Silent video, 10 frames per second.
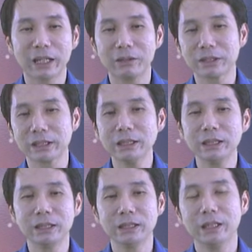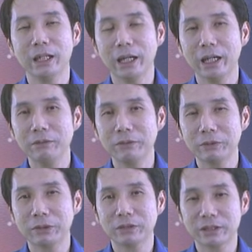counter, and we
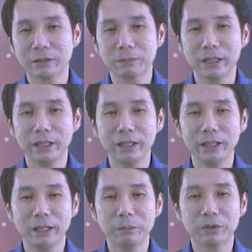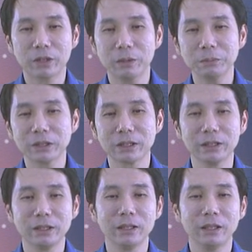want to display a prompt,
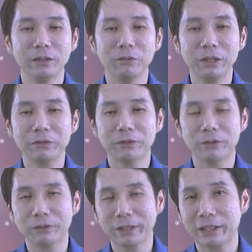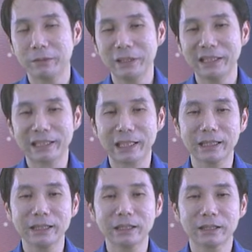wait for 500
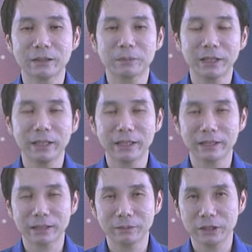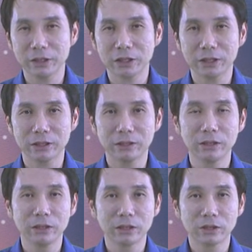milliseconds, display some additional
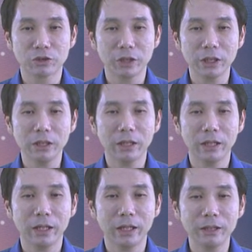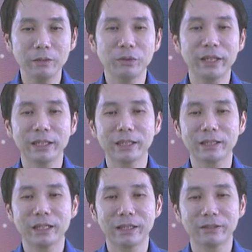string, and wait
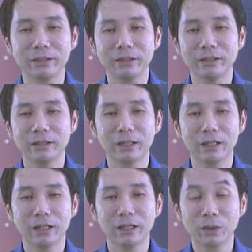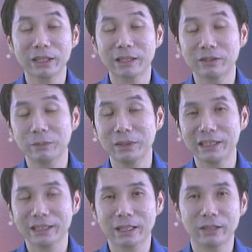another 1000
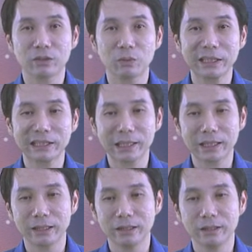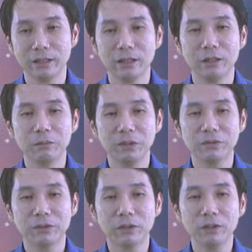milliseconds or 1 second
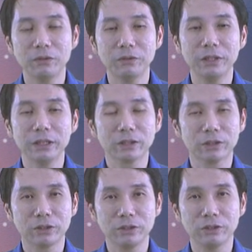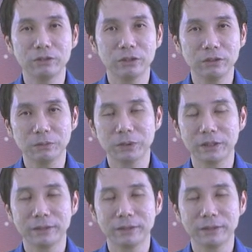before we continue the loop.